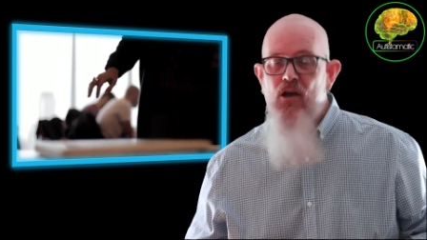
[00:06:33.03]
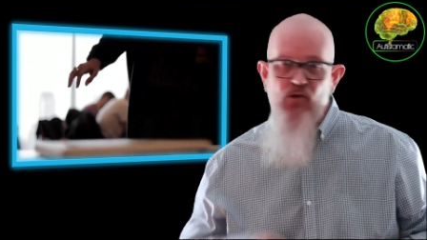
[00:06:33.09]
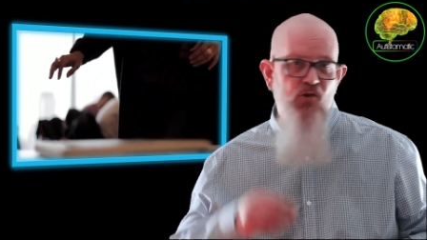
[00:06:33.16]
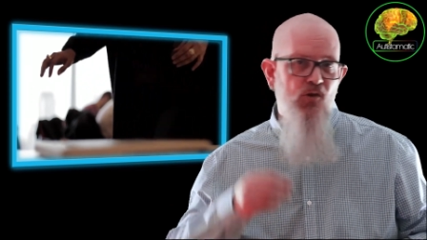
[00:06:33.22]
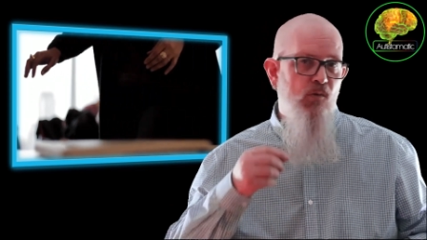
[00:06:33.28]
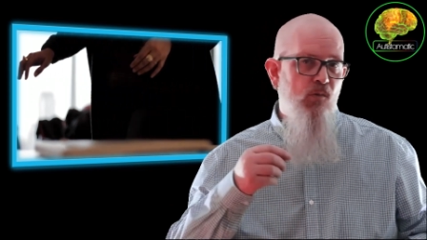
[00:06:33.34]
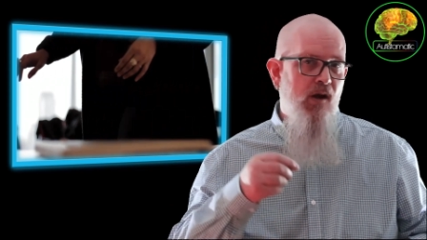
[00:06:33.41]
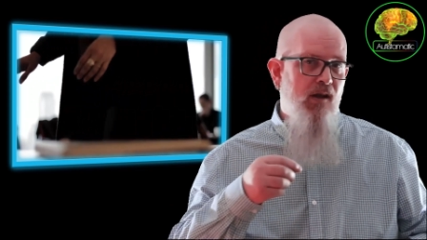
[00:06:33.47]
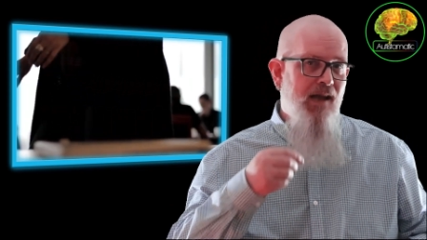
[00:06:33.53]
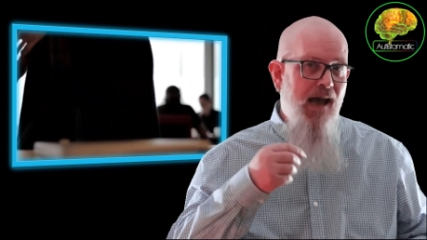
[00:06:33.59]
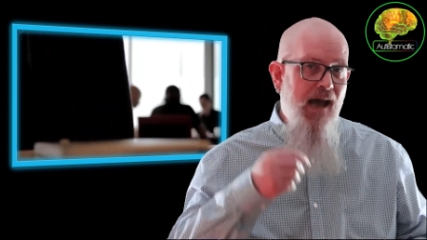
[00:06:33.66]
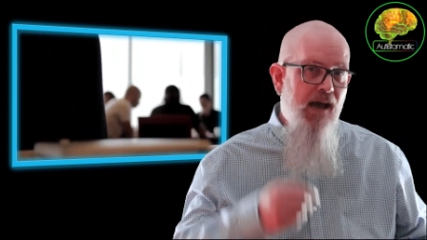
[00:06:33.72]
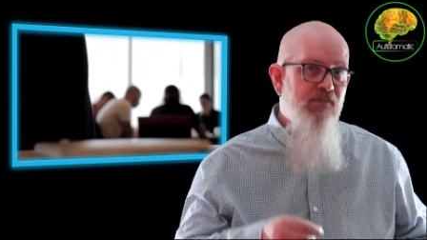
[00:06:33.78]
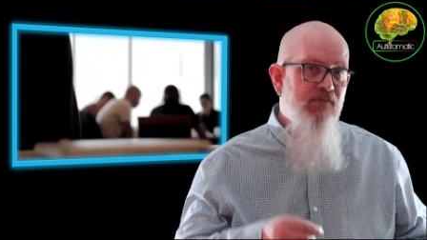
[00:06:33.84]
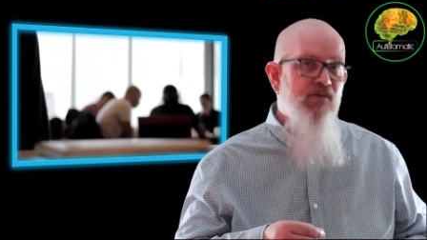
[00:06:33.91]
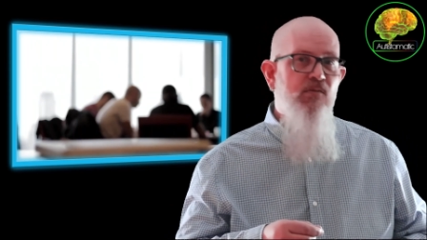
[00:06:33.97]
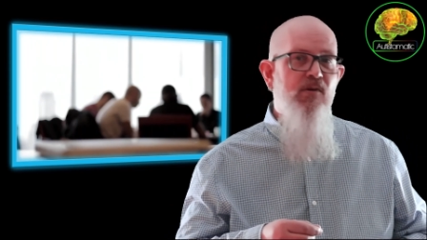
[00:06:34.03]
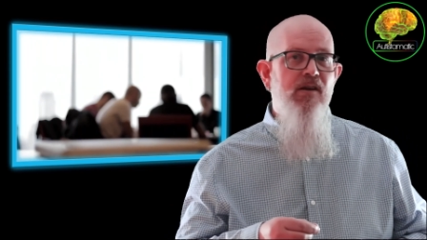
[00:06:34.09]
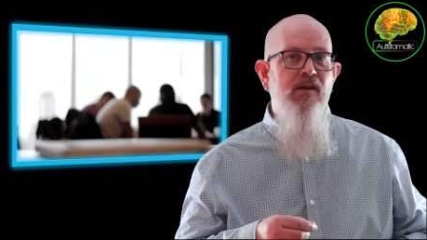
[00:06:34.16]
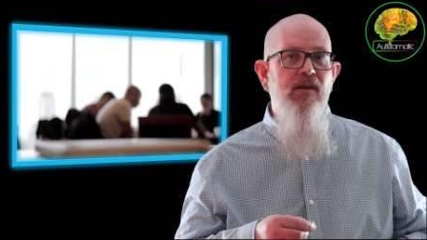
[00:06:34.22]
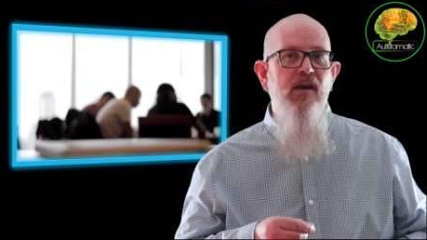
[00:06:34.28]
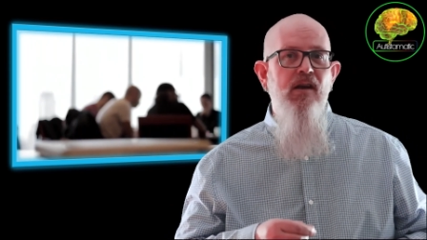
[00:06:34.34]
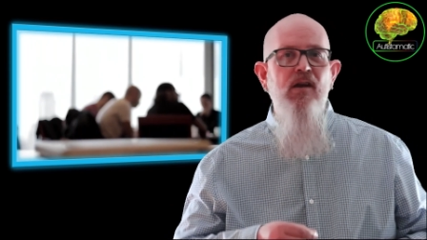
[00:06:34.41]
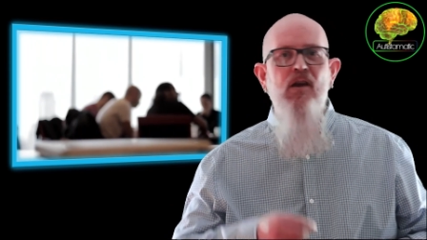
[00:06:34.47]
A short while after
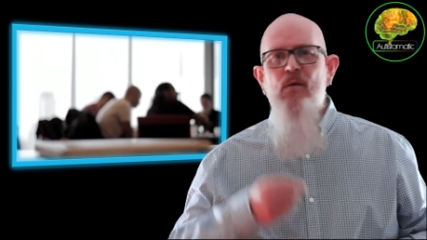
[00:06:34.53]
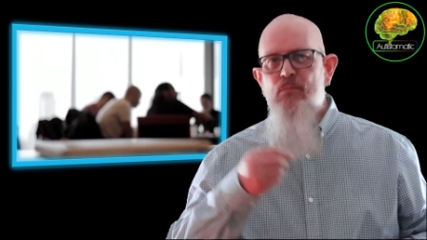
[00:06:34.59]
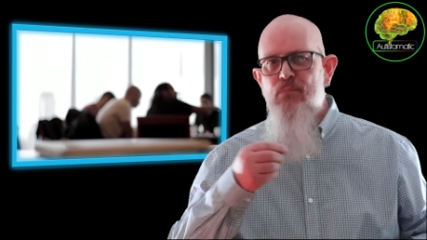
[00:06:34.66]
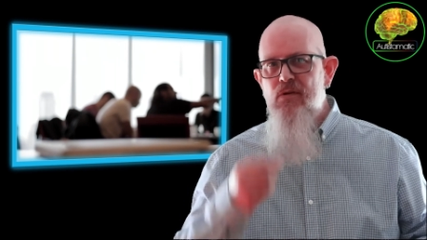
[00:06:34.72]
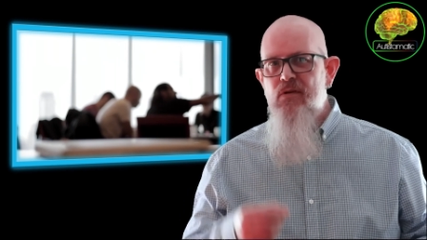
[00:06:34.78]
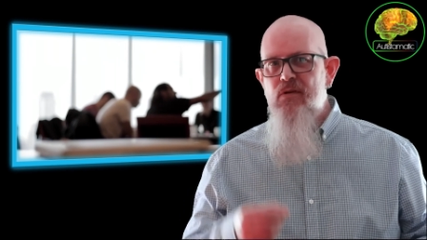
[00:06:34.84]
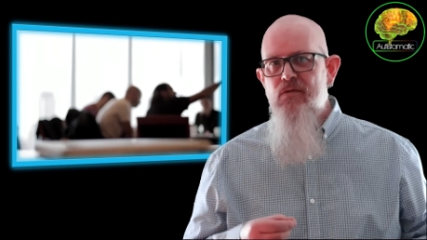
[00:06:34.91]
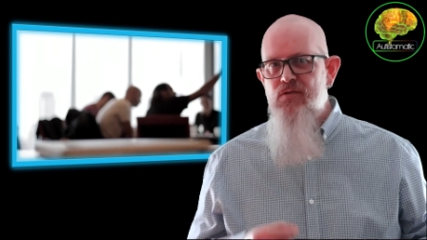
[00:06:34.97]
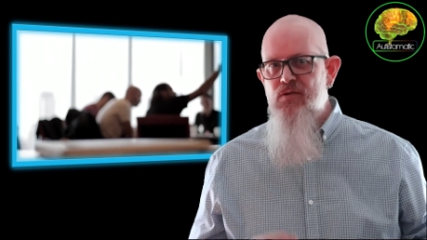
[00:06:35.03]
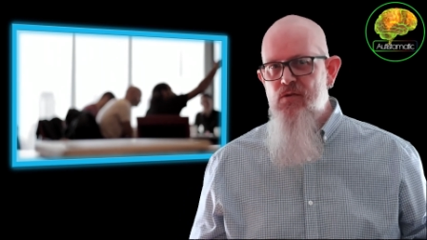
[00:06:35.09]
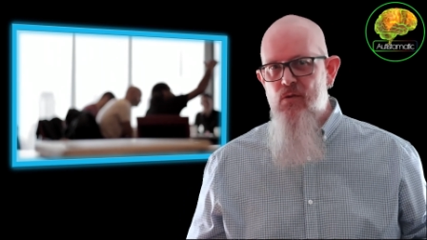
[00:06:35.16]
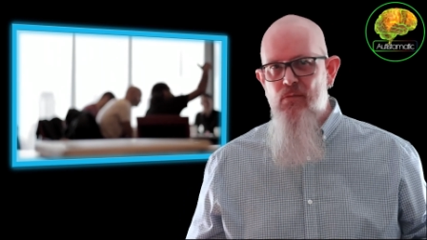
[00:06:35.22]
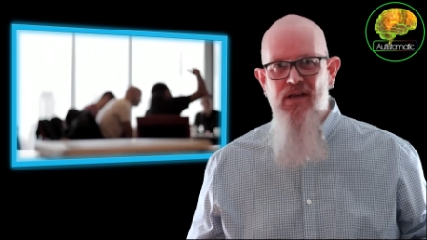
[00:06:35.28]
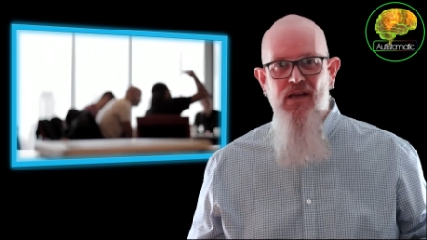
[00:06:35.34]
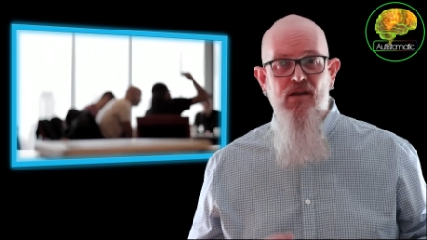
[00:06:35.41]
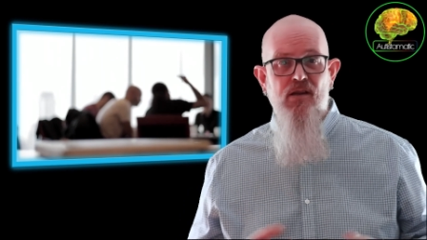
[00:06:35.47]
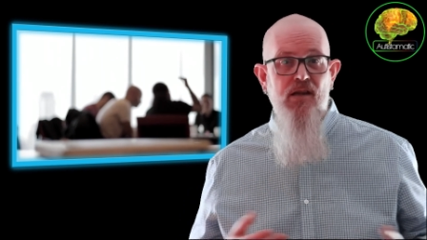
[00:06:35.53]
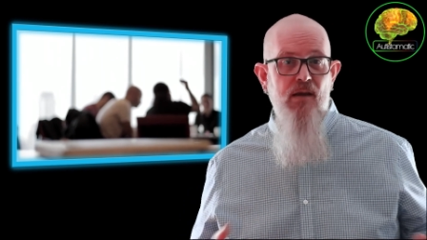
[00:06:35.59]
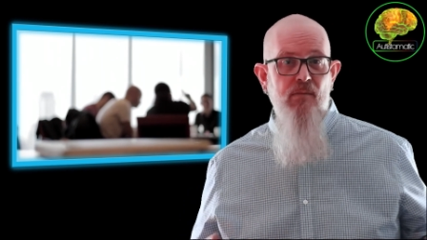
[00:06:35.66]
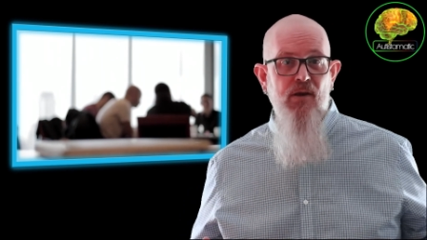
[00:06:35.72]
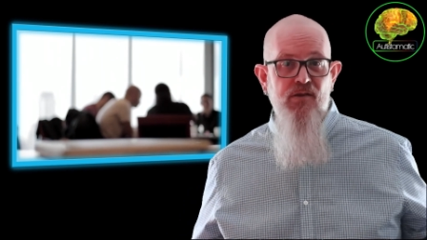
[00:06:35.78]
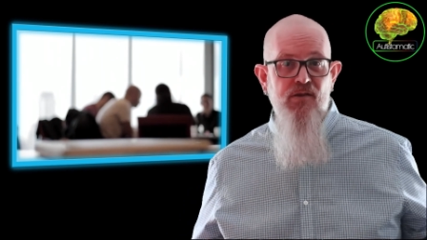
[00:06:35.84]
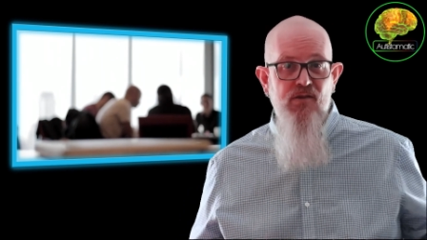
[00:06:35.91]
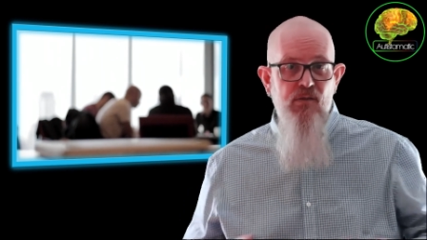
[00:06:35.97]
work, Bruno saw me in a
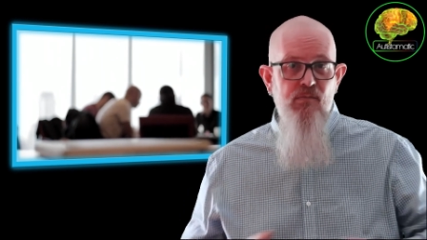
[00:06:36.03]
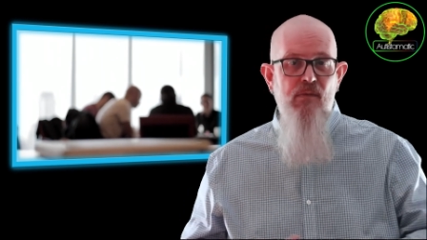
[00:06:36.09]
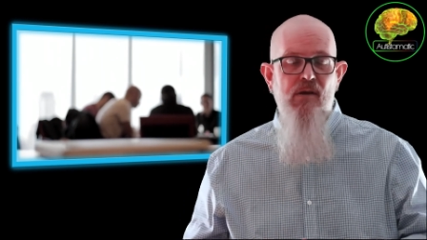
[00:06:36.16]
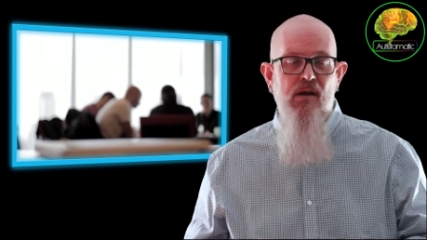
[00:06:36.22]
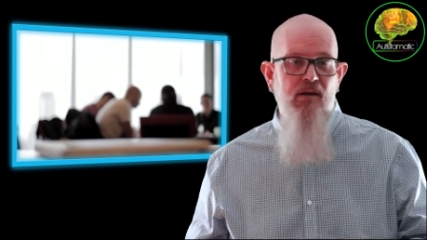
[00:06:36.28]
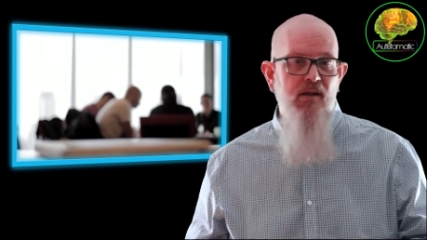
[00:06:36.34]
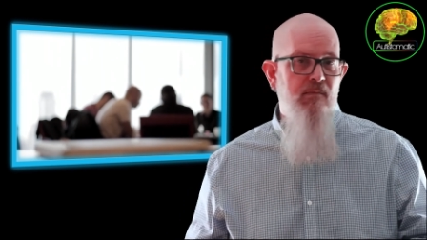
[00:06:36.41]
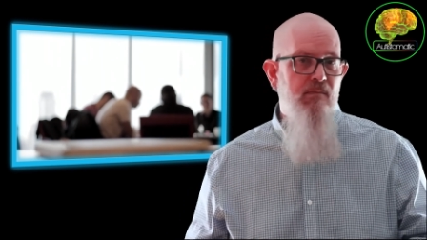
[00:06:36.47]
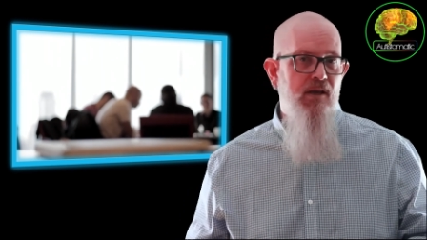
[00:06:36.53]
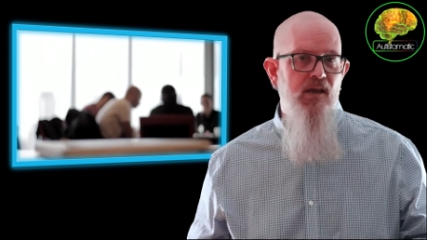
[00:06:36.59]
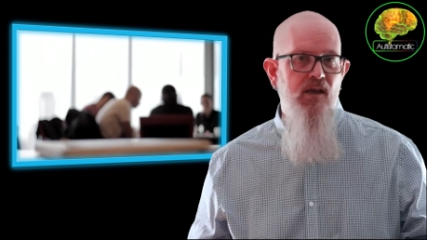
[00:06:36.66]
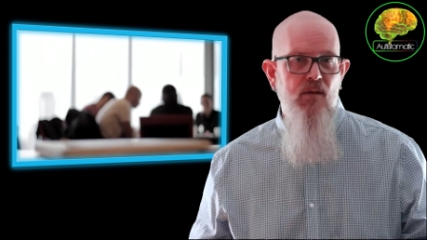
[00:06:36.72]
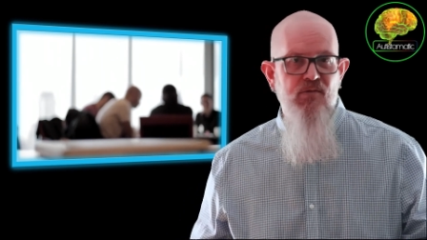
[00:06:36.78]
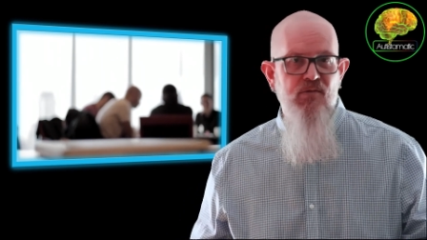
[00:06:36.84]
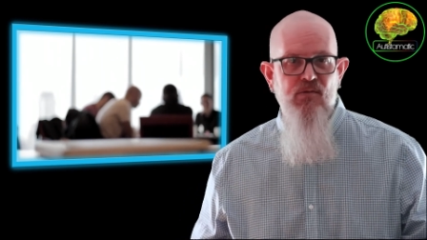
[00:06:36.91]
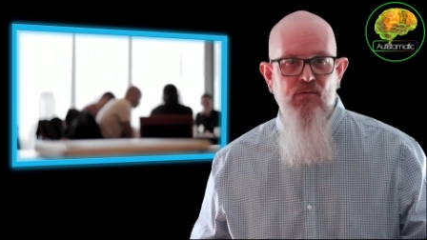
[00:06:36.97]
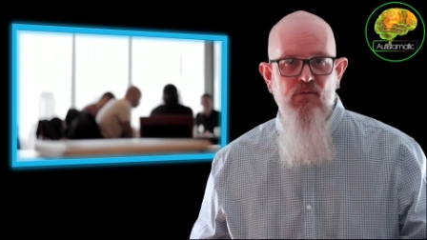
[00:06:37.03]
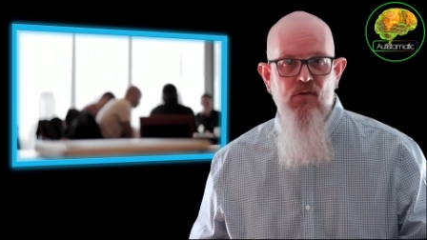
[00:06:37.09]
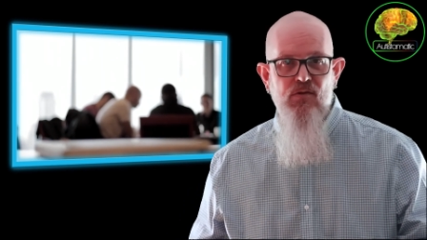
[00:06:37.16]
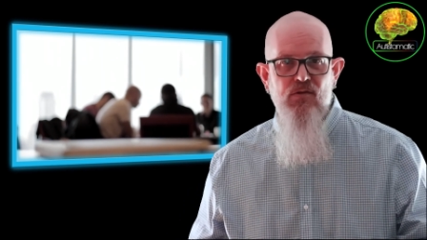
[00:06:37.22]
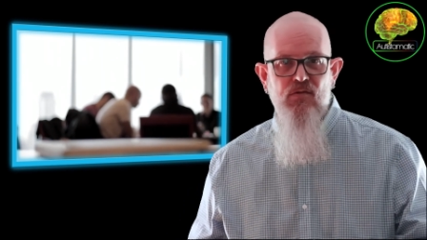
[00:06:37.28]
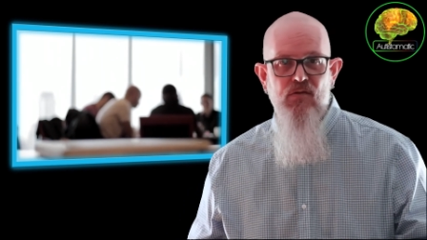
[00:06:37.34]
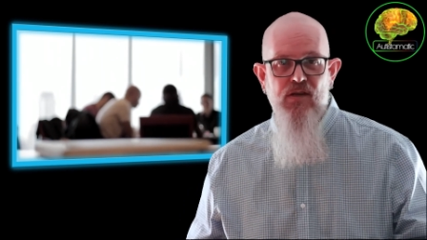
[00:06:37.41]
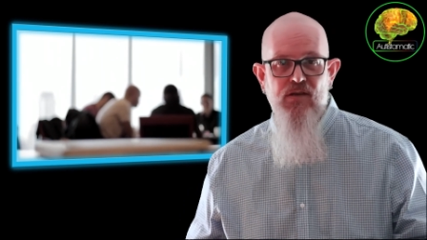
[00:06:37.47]
nearby supermarket picking up some
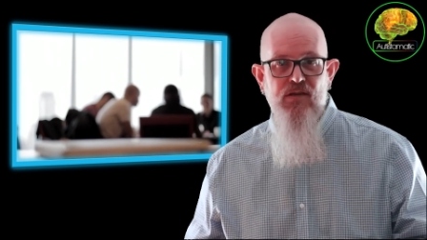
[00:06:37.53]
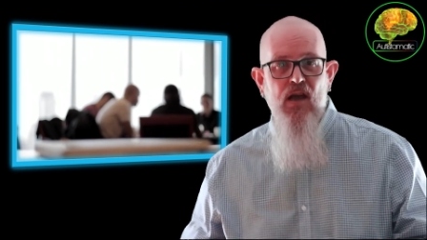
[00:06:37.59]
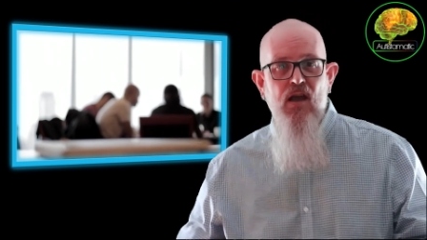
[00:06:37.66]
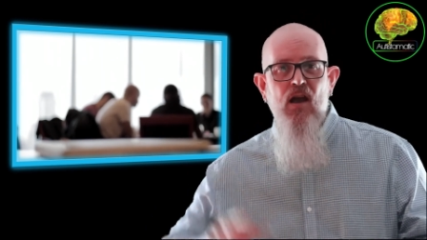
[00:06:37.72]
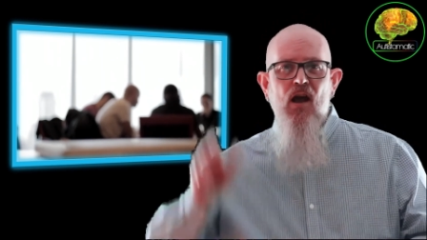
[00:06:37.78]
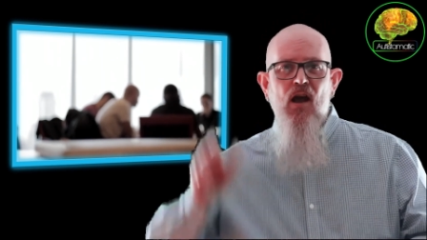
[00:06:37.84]
groceries